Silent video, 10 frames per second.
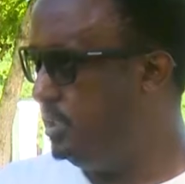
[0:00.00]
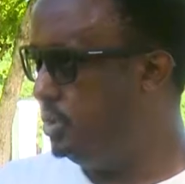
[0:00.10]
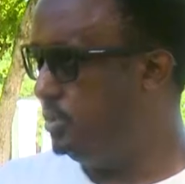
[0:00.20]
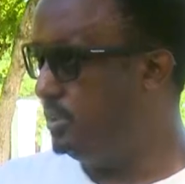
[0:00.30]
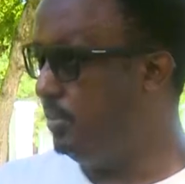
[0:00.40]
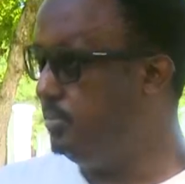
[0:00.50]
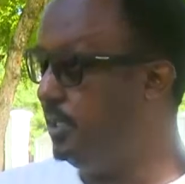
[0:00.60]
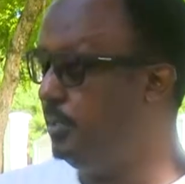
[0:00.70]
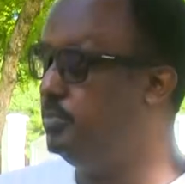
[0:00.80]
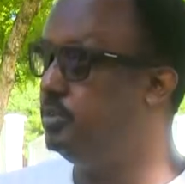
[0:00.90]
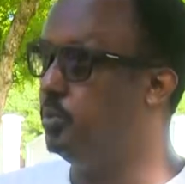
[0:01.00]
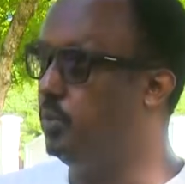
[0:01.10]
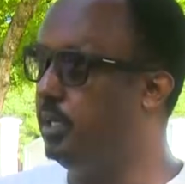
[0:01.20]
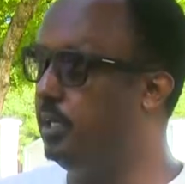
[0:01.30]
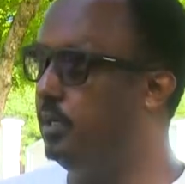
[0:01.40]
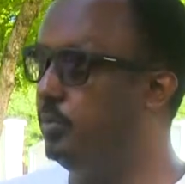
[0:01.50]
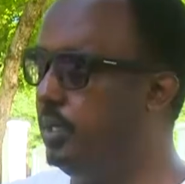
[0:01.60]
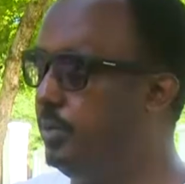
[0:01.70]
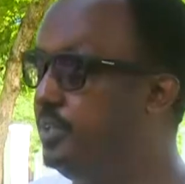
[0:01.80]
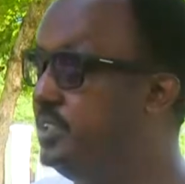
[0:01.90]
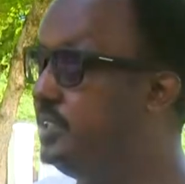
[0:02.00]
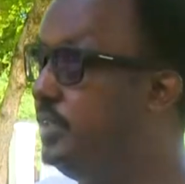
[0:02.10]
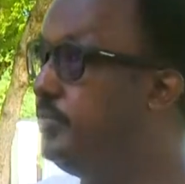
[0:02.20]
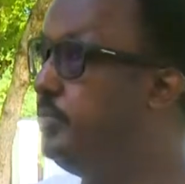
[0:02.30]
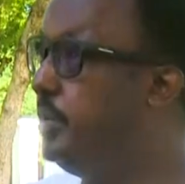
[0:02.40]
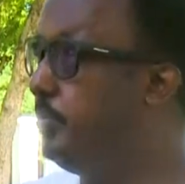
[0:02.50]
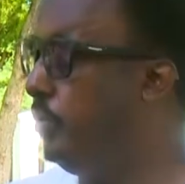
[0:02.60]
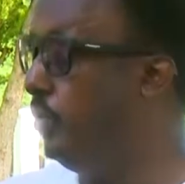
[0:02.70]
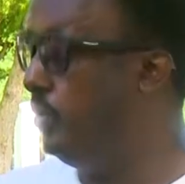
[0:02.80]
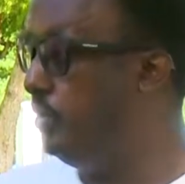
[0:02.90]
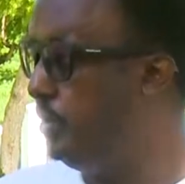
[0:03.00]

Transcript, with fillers: So sometimes we, we receive people,